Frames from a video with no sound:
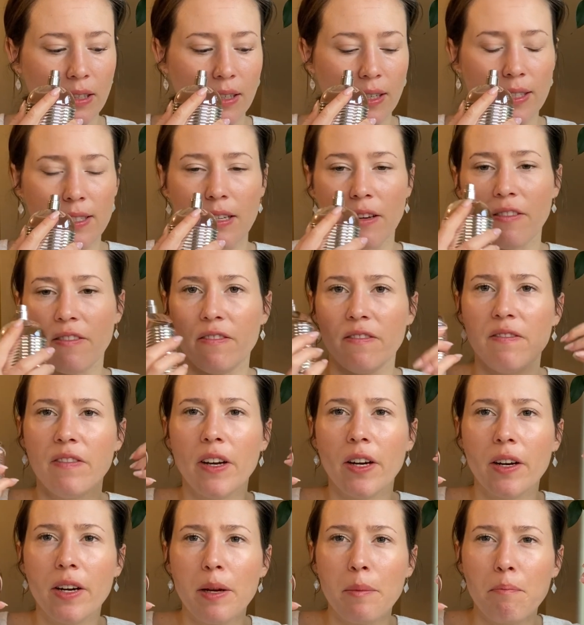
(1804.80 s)
It's a
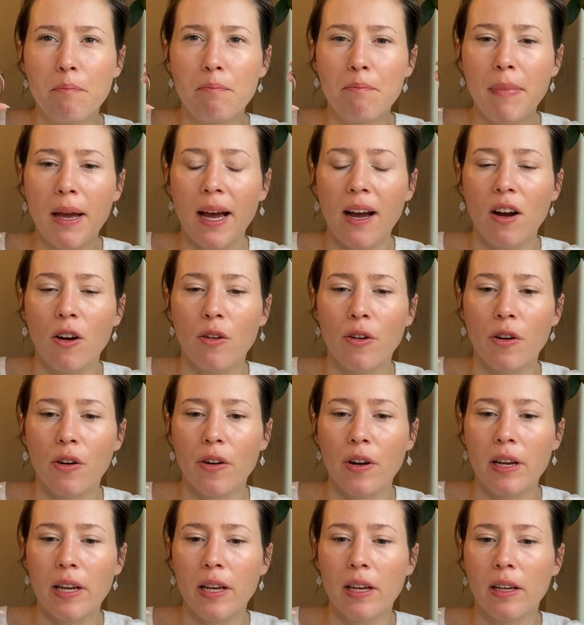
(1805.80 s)
very
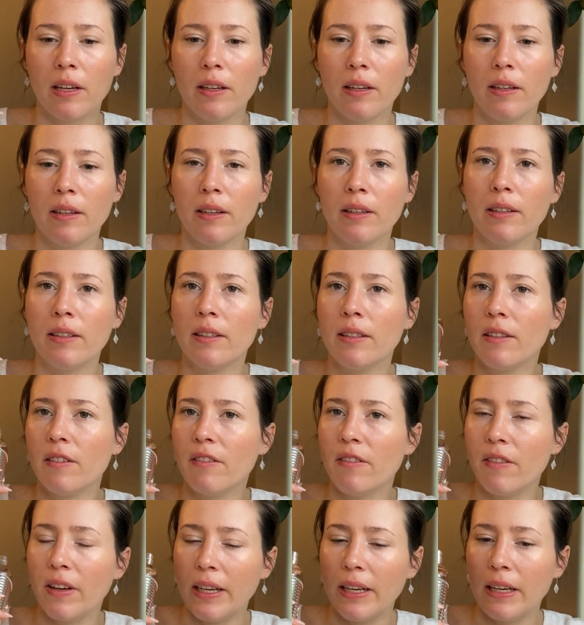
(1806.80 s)
powdery
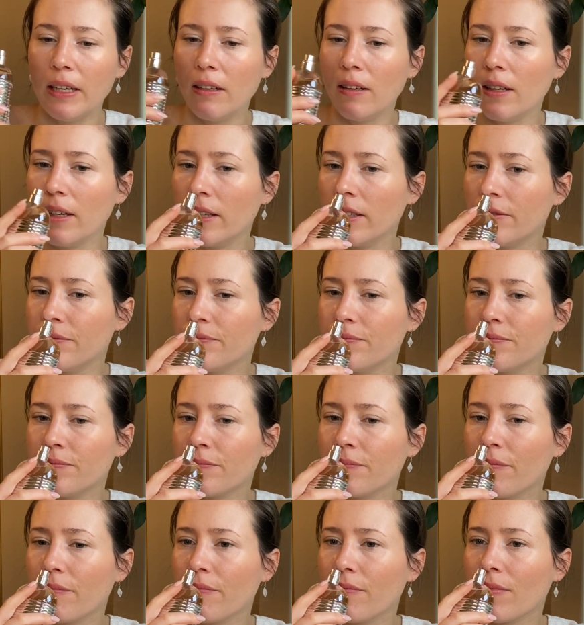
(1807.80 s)
vanilla,
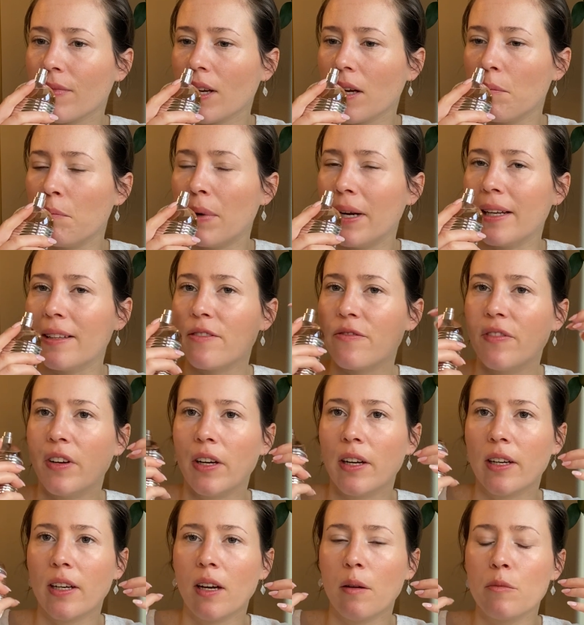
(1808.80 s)
but
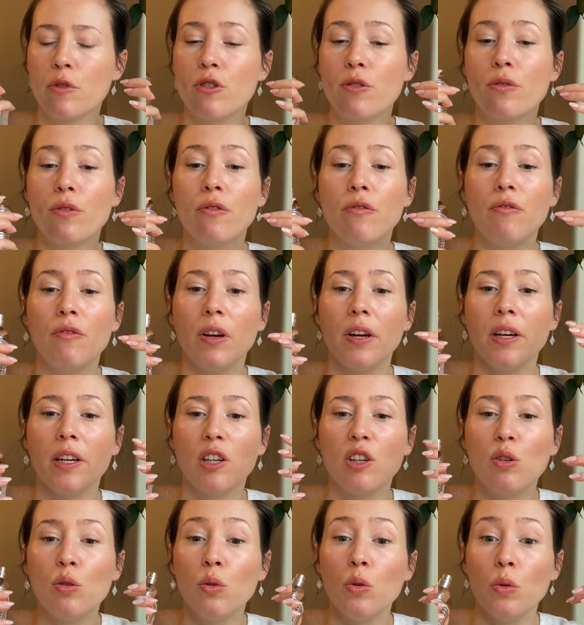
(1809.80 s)
it comes through very
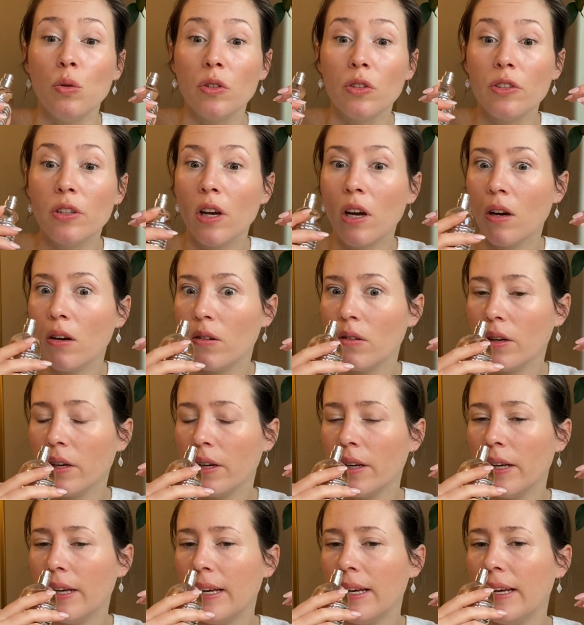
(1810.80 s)
cool tone.
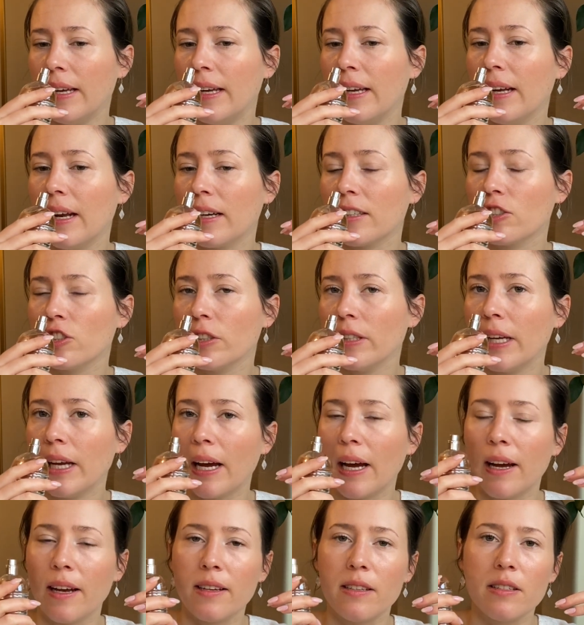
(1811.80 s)
It actually
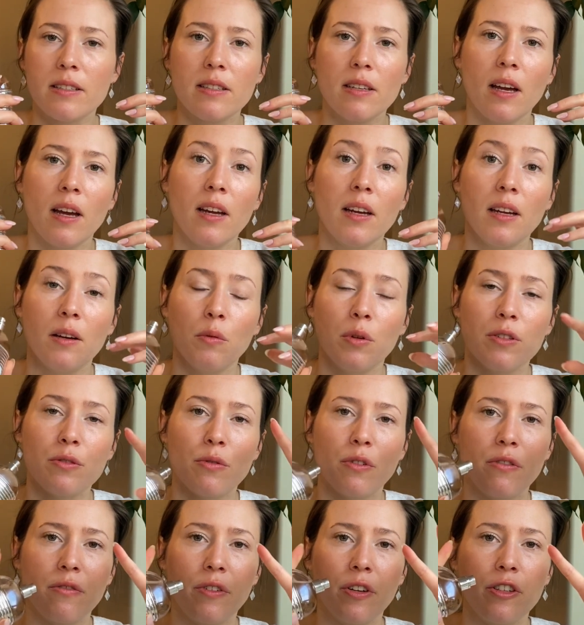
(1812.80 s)
has what's
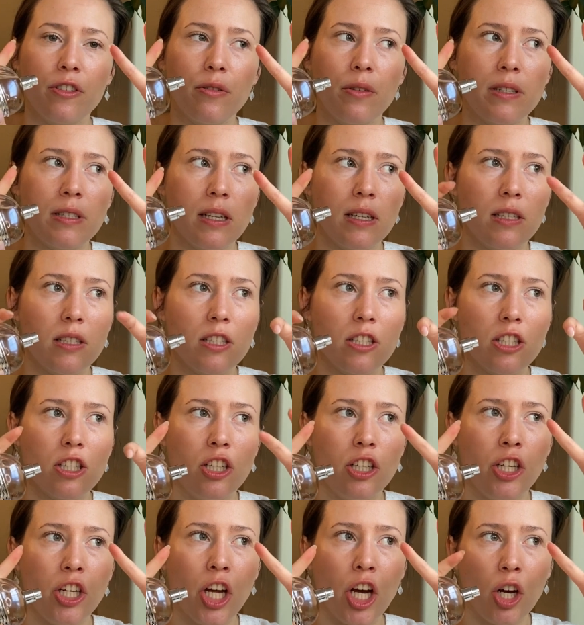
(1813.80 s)
referred to as a
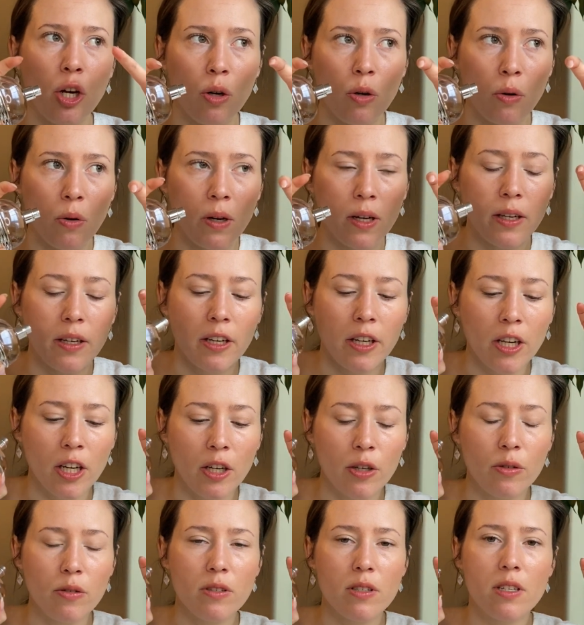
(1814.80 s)
snow
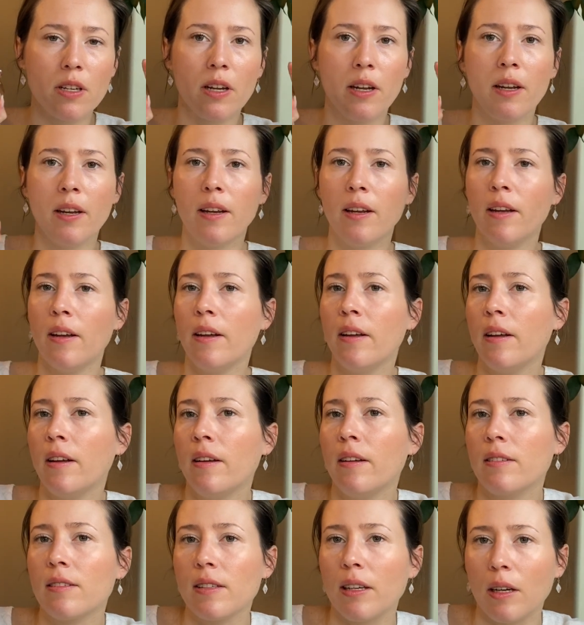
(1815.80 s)
note.
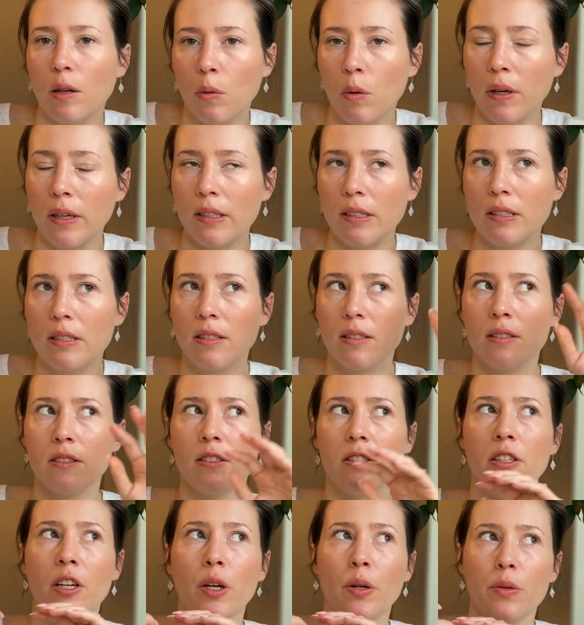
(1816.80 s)
It's like, what does
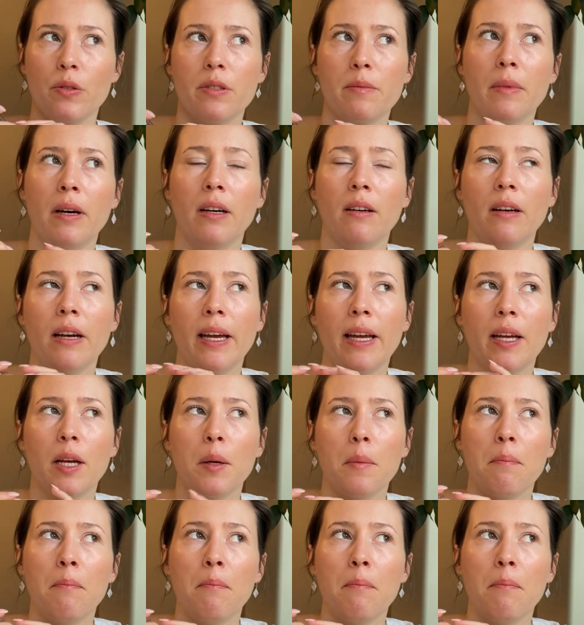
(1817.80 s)
snow smell like?